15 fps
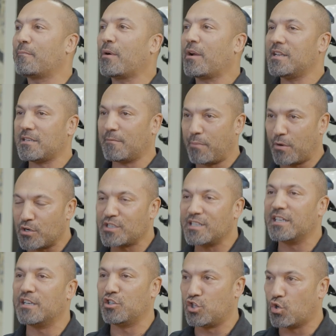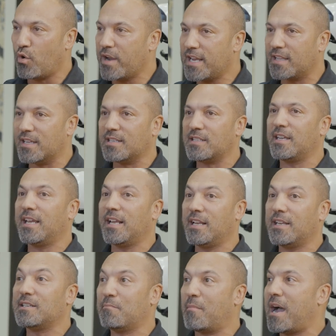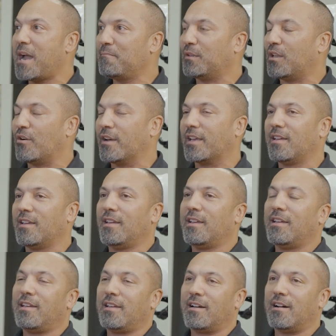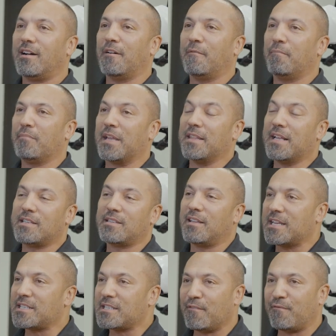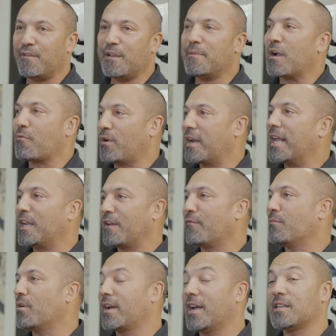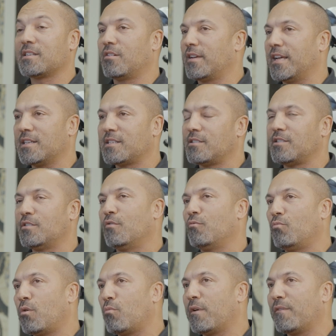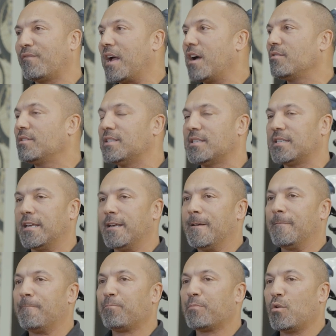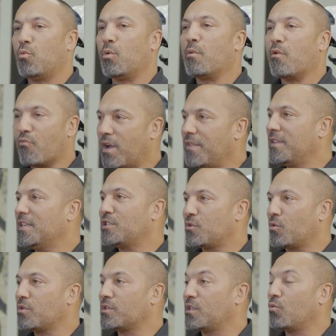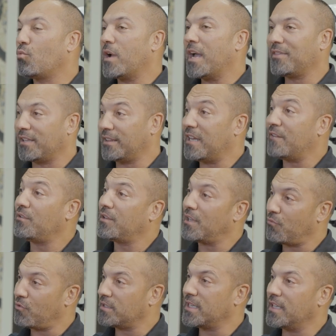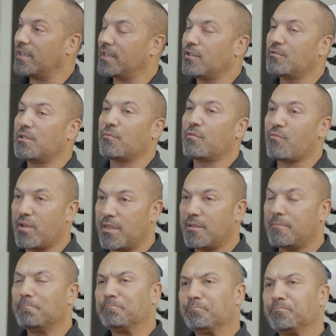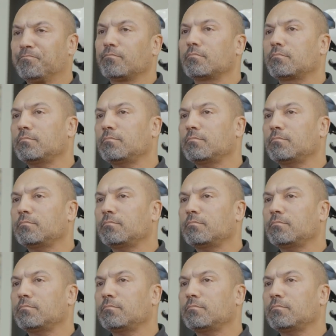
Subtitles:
as a person enjoying this, it is mind blowing, and that's the feedback we're getting from our guests. So what we found is when we run these tours at the level that we're telling you that we run them,